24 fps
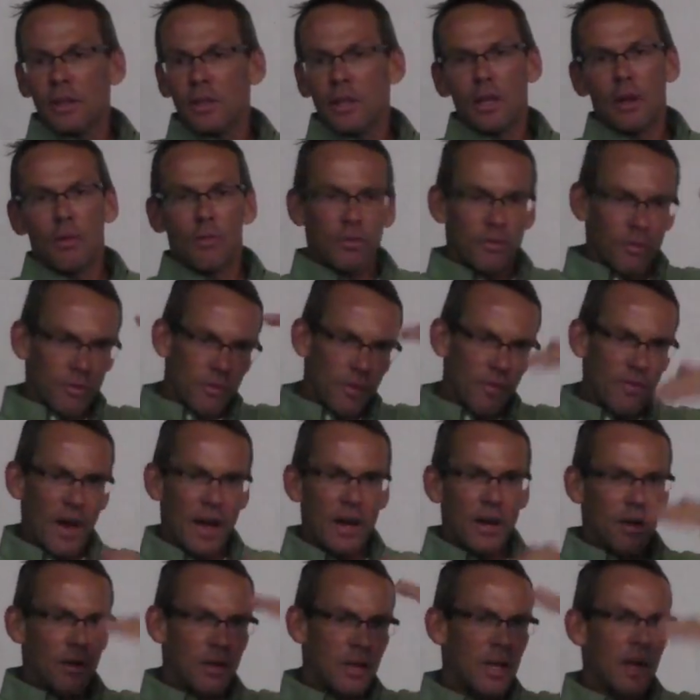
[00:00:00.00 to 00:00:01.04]
You know, we've
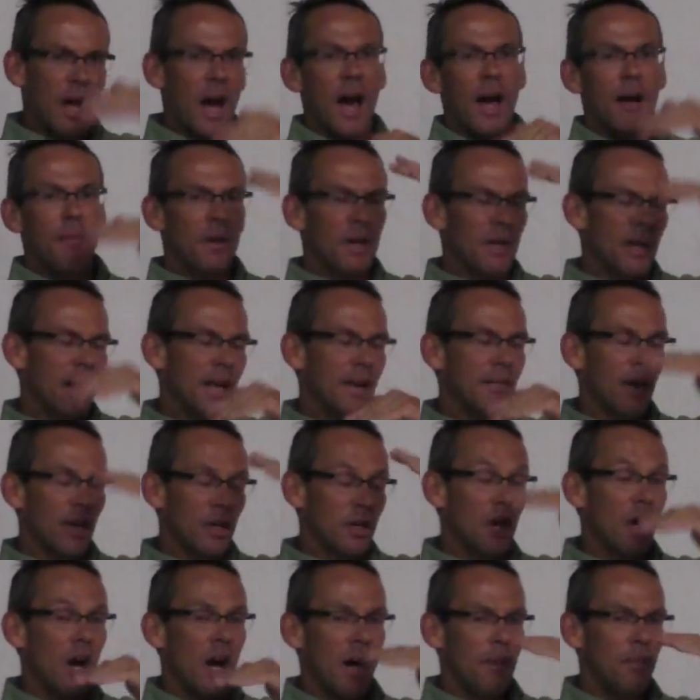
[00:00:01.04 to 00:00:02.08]
got our kind of
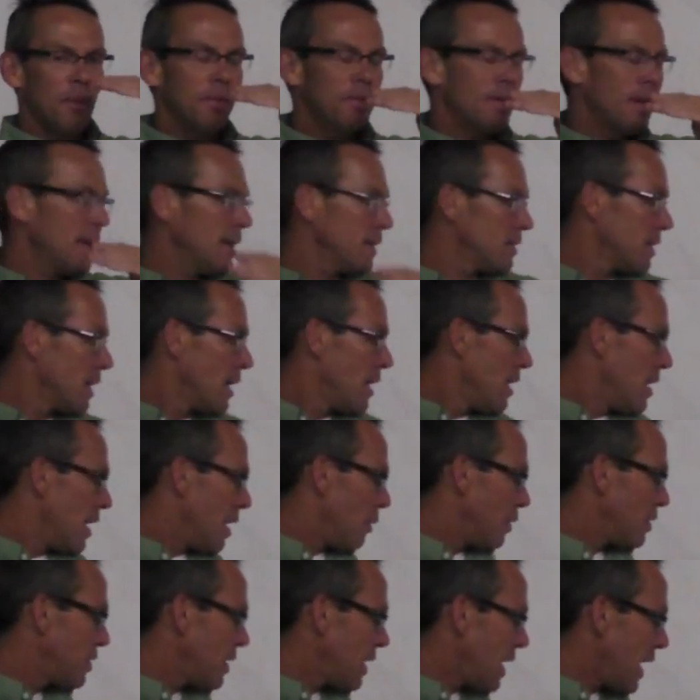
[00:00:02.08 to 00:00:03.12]
our common things,
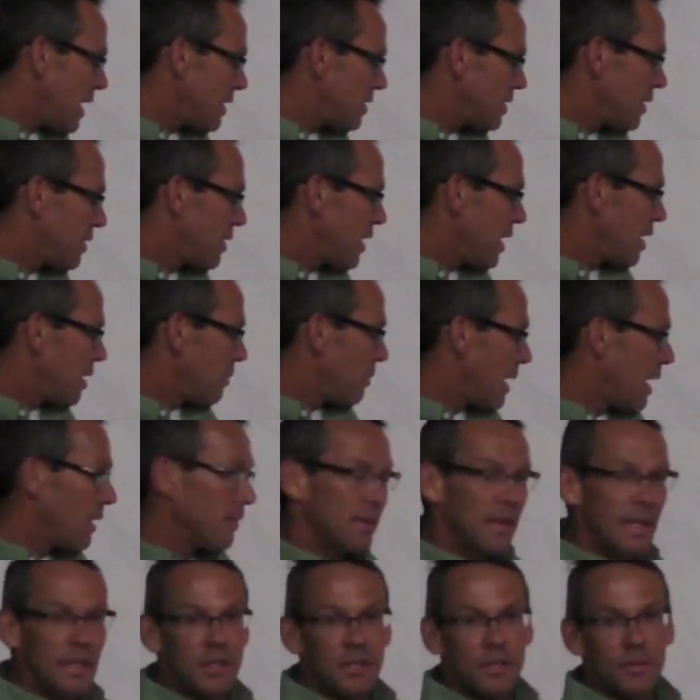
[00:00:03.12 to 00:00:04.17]
I want you guys to think
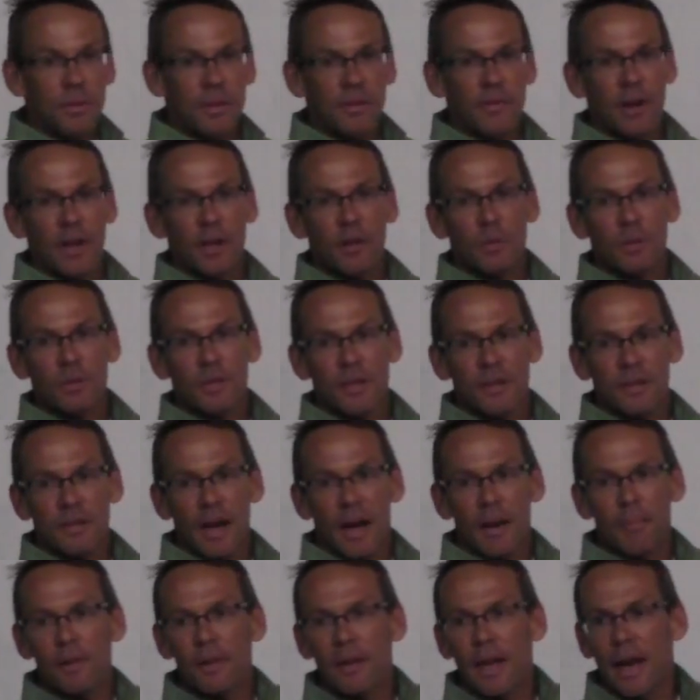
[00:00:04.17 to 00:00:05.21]
about these three variables on
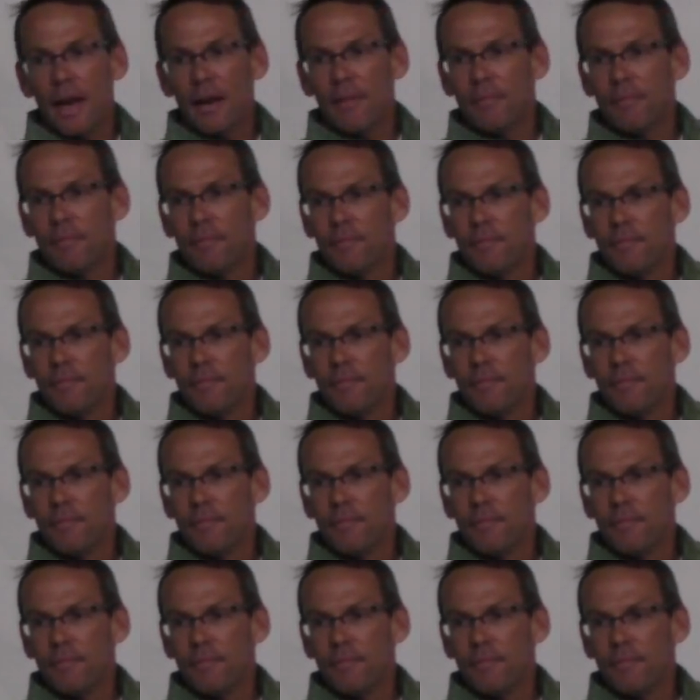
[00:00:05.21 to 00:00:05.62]
top of that.